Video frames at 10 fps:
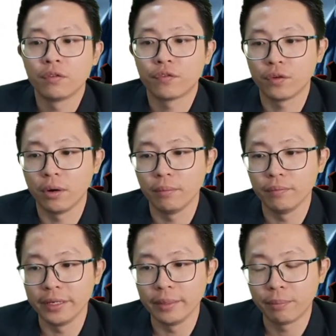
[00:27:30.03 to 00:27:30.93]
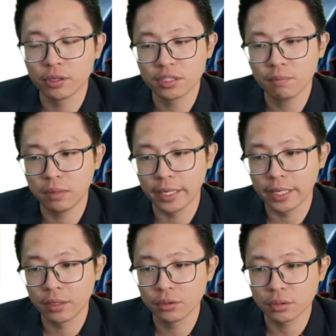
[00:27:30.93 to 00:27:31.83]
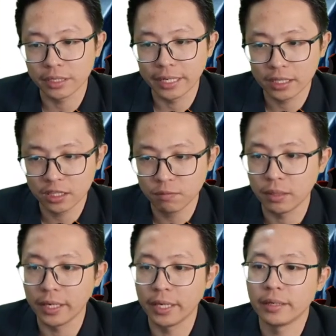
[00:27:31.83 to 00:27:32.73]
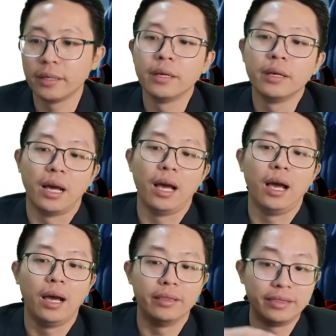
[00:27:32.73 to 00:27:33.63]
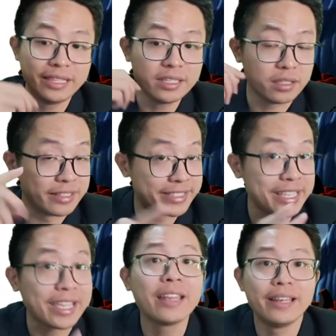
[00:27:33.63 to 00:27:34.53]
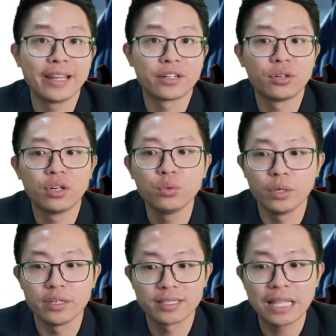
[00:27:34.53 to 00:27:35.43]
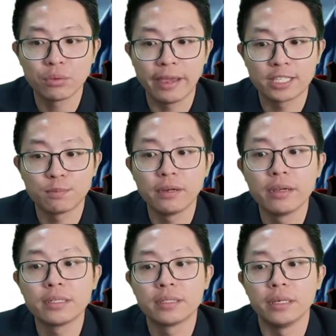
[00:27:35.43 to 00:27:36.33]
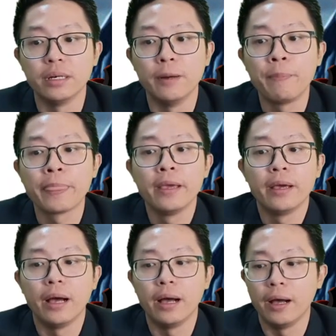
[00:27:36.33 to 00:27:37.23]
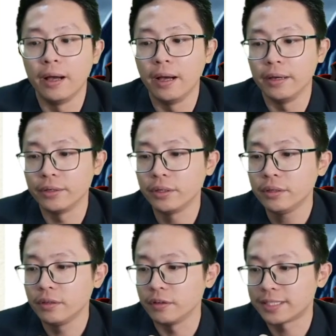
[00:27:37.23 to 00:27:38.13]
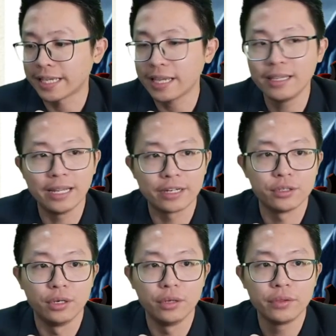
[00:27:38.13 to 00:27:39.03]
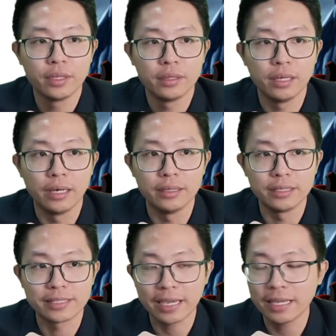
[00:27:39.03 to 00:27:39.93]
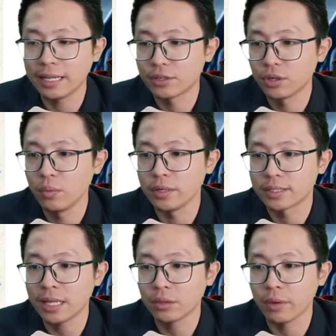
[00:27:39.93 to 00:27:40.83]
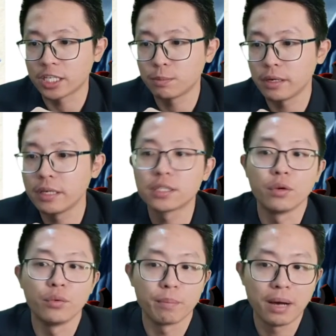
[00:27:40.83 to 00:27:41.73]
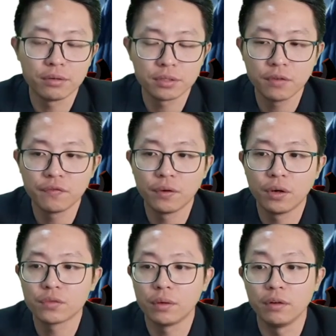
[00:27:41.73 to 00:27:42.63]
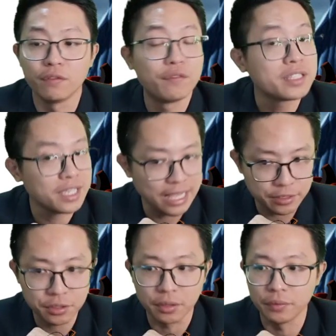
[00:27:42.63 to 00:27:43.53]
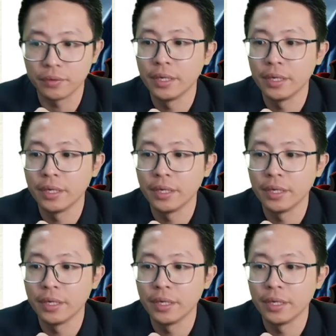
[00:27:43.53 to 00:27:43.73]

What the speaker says: from the positive plate, go to the negative plate. The second electron will start to experience the second electron. The second electron will start to experience the repulsive force from the first electron.